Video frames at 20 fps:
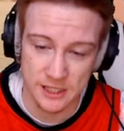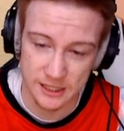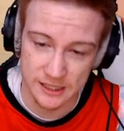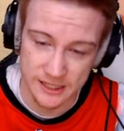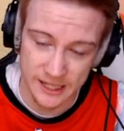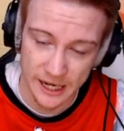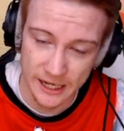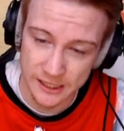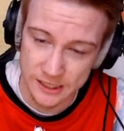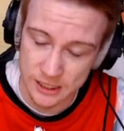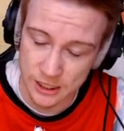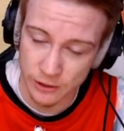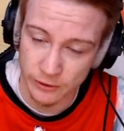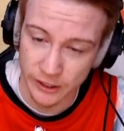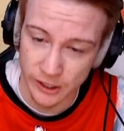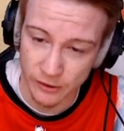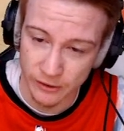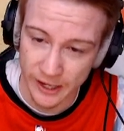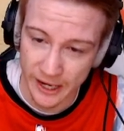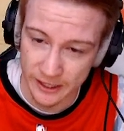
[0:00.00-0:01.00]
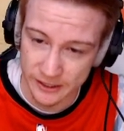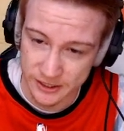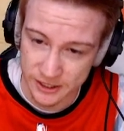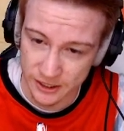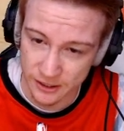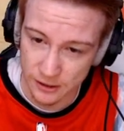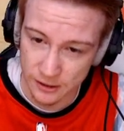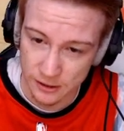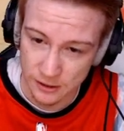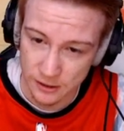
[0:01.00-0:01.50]
to San Antonio next
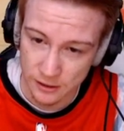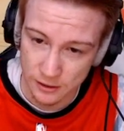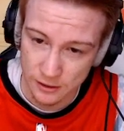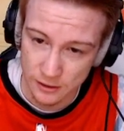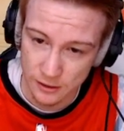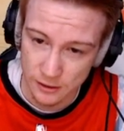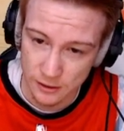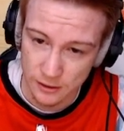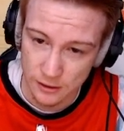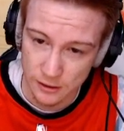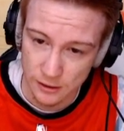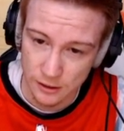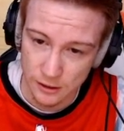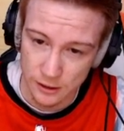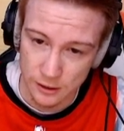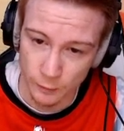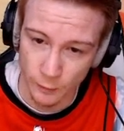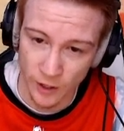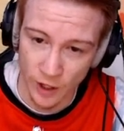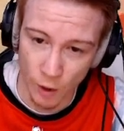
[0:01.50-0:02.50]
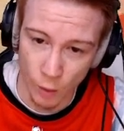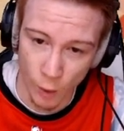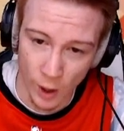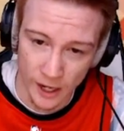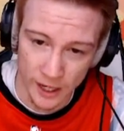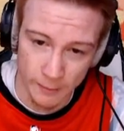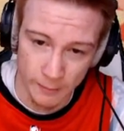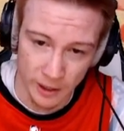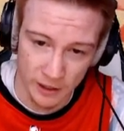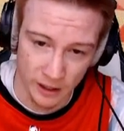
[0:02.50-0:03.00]
year. We don't
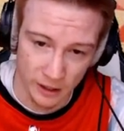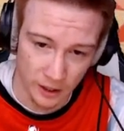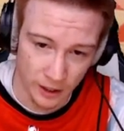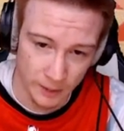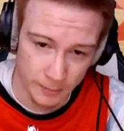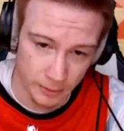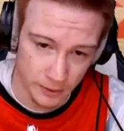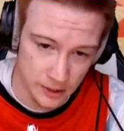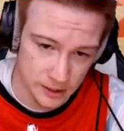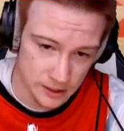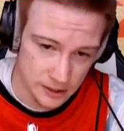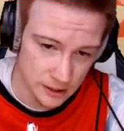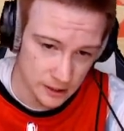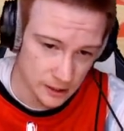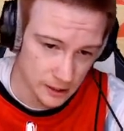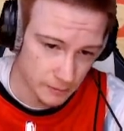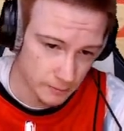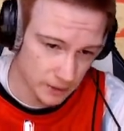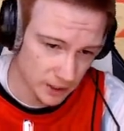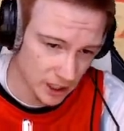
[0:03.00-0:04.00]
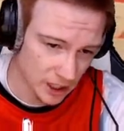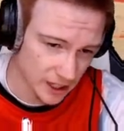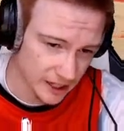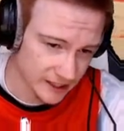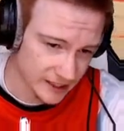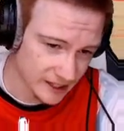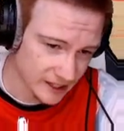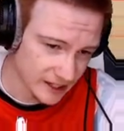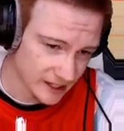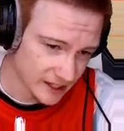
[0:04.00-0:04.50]
want him on the Clippers. But look
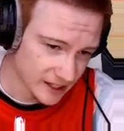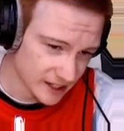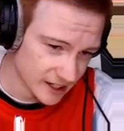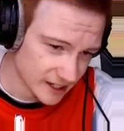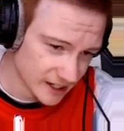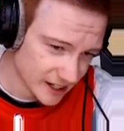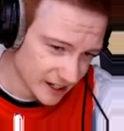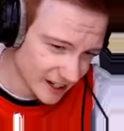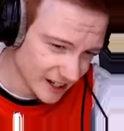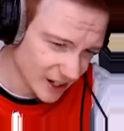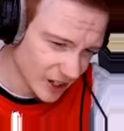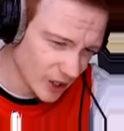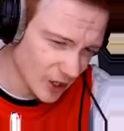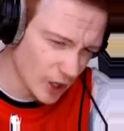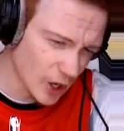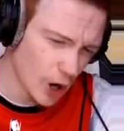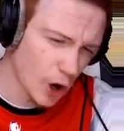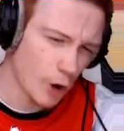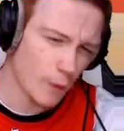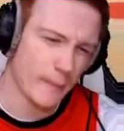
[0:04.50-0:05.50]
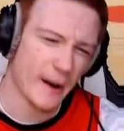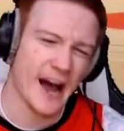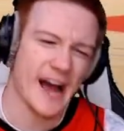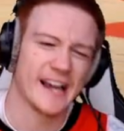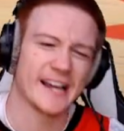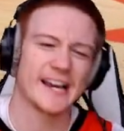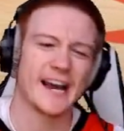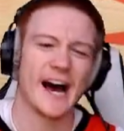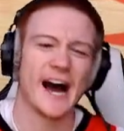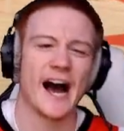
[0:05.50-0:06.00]
at that. Oh, my
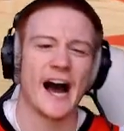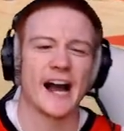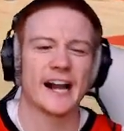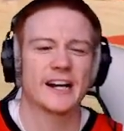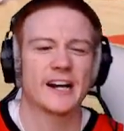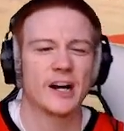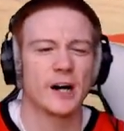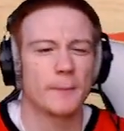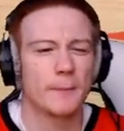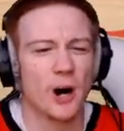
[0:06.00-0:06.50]
God. Come